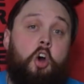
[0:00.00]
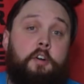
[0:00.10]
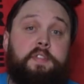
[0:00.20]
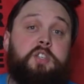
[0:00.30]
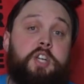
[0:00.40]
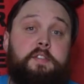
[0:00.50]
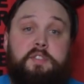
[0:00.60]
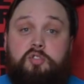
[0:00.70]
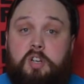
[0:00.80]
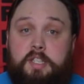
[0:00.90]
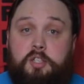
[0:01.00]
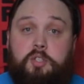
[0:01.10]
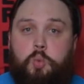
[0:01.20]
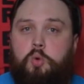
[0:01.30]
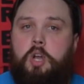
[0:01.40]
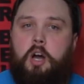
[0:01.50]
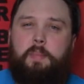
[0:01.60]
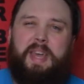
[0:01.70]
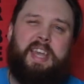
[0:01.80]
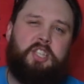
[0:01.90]
Off the shelf dry suits will come
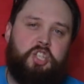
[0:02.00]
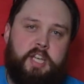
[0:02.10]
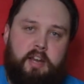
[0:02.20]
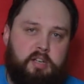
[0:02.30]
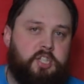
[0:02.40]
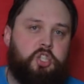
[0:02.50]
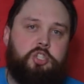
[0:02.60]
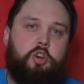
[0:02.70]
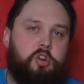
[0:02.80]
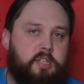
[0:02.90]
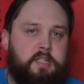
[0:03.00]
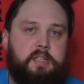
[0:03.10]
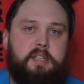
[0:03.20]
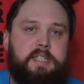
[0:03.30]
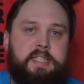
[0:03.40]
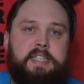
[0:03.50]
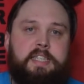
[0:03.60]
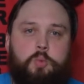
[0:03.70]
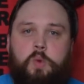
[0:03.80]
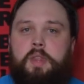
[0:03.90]
in generic stock
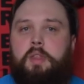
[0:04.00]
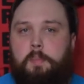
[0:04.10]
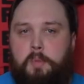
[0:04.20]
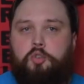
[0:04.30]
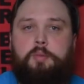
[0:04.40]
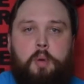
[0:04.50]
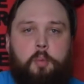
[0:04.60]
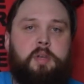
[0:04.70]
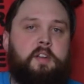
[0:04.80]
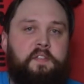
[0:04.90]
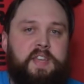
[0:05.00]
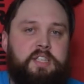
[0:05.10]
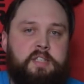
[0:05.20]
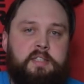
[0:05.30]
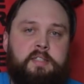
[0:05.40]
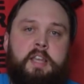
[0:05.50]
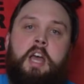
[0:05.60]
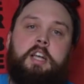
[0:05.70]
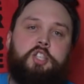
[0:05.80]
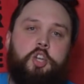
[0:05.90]
sizes with the most popular features,
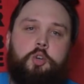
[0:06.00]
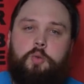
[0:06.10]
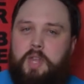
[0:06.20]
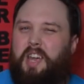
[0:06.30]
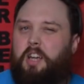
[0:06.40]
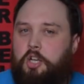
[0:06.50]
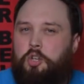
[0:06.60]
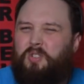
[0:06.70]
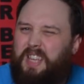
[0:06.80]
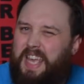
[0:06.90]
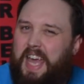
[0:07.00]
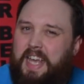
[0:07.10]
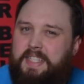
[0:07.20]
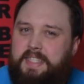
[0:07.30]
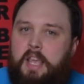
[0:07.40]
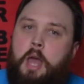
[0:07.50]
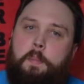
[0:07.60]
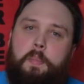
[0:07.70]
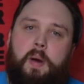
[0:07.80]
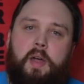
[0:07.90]
so they're a good guess,
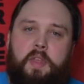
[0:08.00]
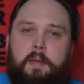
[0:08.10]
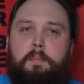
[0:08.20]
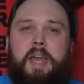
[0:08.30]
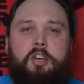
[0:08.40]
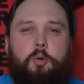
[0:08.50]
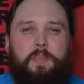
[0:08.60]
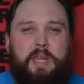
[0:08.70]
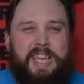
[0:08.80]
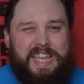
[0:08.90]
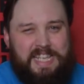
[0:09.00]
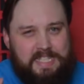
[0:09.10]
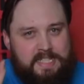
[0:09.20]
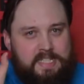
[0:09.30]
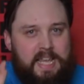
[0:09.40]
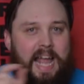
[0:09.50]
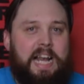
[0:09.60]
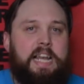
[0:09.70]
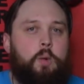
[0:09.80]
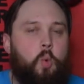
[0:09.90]
but they may not be
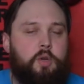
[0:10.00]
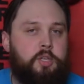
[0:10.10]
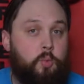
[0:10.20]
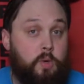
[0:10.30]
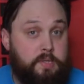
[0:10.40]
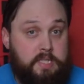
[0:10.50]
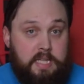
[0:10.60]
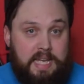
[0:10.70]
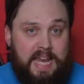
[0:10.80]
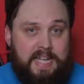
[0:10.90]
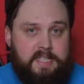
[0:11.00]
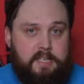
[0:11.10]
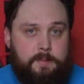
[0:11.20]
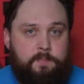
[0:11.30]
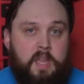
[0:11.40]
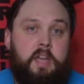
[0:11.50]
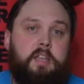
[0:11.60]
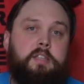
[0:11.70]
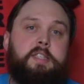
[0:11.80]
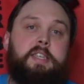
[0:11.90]
exactly what you want to the letter.
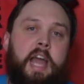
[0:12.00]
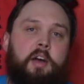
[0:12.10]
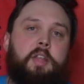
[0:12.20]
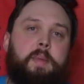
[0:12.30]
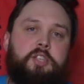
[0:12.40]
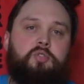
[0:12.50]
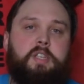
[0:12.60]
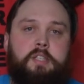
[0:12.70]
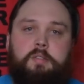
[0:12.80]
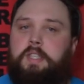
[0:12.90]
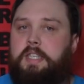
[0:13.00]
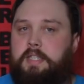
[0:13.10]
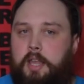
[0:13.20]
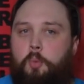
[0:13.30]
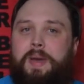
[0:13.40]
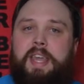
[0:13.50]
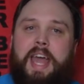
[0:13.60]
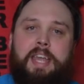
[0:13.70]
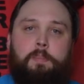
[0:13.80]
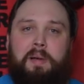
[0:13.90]
You see, how they make dry suits is they'll make
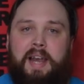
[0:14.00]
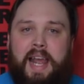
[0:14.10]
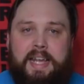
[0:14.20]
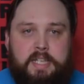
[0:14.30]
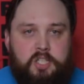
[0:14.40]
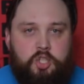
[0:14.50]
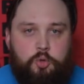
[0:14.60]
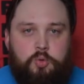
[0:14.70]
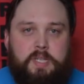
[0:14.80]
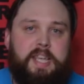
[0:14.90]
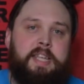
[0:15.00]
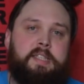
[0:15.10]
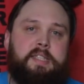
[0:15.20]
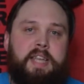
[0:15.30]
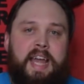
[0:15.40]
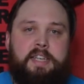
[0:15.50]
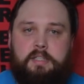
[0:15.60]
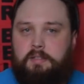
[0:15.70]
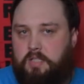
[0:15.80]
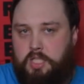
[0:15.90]
a blank suit in
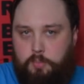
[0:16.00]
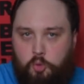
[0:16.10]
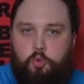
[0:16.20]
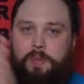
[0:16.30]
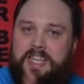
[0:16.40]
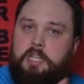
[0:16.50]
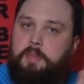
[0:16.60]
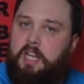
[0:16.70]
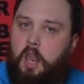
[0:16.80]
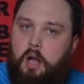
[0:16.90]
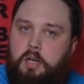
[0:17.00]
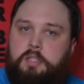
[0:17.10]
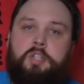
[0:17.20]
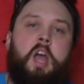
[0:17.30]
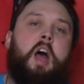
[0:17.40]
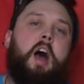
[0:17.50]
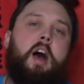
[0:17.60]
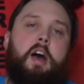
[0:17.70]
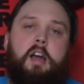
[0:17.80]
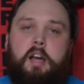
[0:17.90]
standard small, medium and large
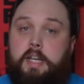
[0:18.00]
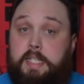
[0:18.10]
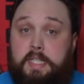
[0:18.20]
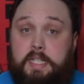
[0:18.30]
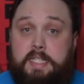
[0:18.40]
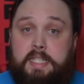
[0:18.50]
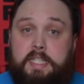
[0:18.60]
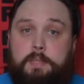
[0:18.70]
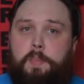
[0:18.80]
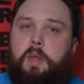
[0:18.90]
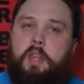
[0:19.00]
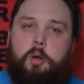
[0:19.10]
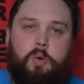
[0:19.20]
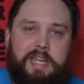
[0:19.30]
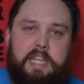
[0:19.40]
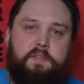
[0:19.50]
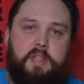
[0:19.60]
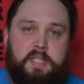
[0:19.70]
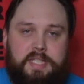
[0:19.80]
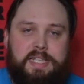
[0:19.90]
kind of sizes, but they'll leave the
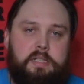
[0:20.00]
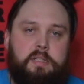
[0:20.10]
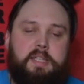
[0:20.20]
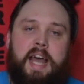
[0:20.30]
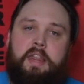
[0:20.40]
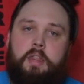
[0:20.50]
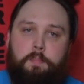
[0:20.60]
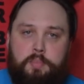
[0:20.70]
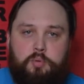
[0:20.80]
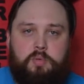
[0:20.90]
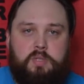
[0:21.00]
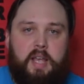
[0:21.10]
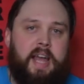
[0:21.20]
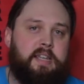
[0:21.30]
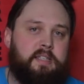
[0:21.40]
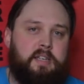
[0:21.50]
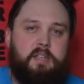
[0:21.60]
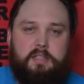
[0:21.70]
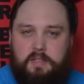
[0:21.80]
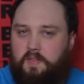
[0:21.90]
seals and the boots and
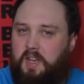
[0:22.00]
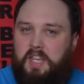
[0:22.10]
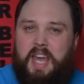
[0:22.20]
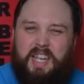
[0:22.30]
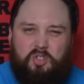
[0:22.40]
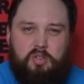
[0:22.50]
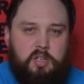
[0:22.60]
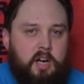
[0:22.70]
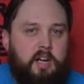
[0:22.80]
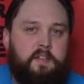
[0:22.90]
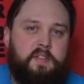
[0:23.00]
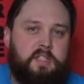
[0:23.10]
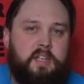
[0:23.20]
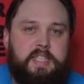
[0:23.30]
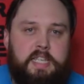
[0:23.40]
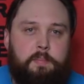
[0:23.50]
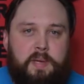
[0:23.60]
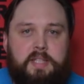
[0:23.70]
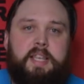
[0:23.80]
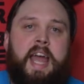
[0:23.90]
sort of any extra kind of exciting
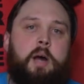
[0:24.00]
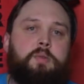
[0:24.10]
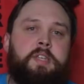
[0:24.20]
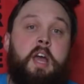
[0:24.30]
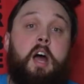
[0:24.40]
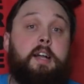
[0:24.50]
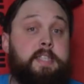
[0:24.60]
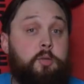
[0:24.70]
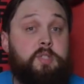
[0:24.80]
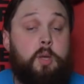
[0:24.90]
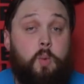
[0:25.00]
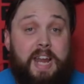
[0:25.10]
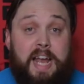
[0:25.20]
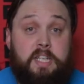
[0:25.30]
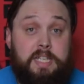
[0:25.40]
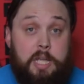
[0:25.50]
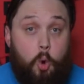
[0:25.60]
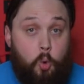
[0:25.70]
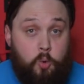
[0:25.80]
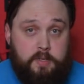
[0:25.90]
bits out until someone actually
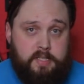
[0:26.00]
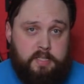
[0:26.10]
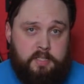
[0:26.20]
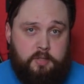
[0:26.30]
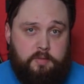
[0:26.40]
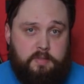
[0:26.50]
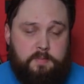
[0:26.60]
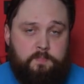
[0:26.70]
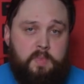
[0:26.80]
orders a suit.